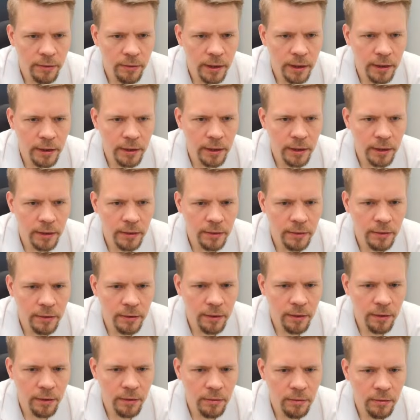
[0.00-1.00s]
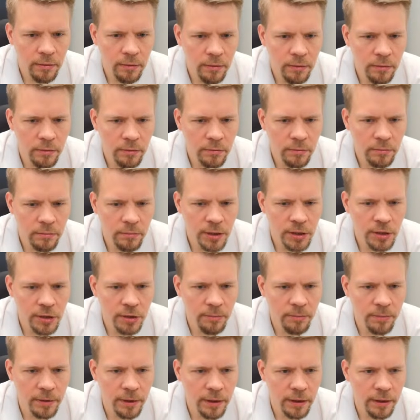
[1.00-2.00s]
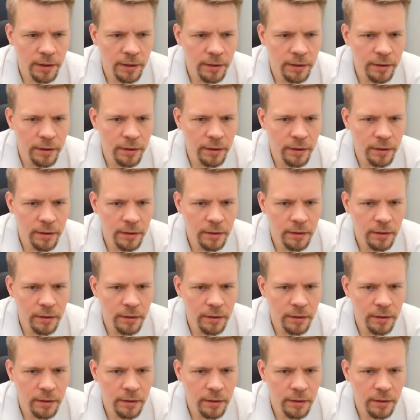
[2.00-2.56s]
I don't know. Bishop here.